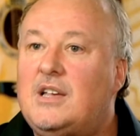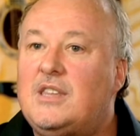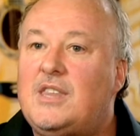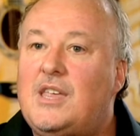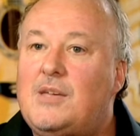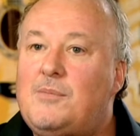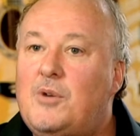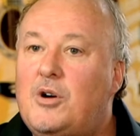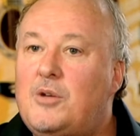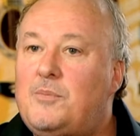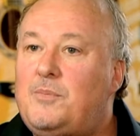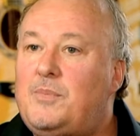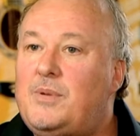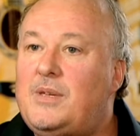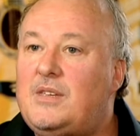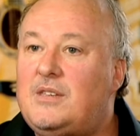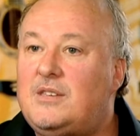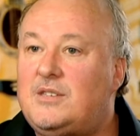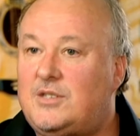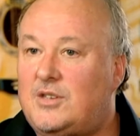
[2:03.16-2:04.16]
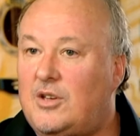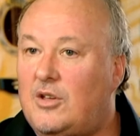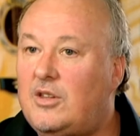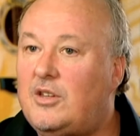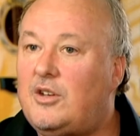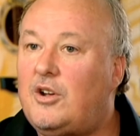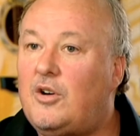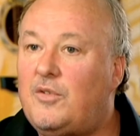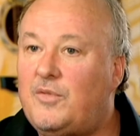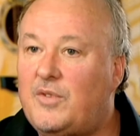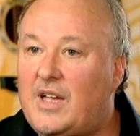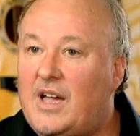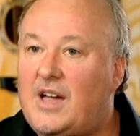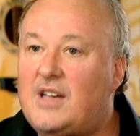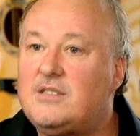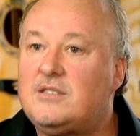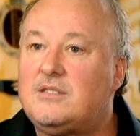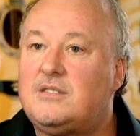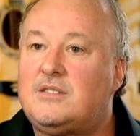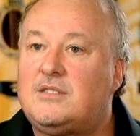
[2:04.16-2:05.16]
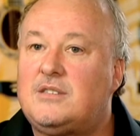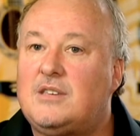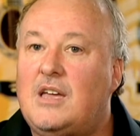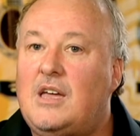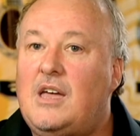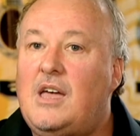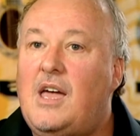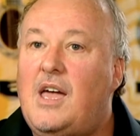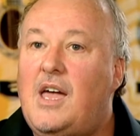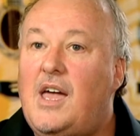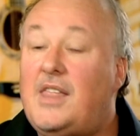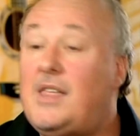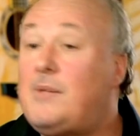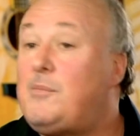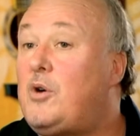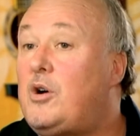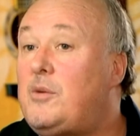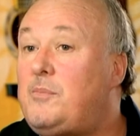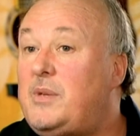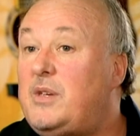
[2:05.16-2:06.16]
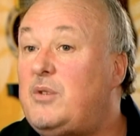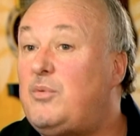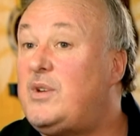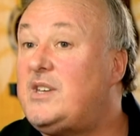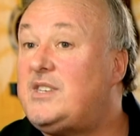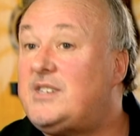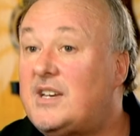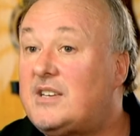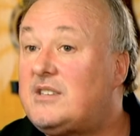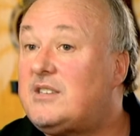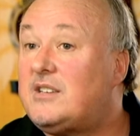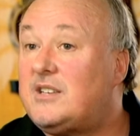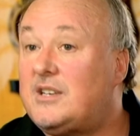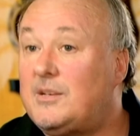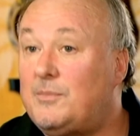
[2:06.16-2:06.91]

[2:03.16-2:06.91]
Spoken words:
they might be solid offcuts, and they might be rejected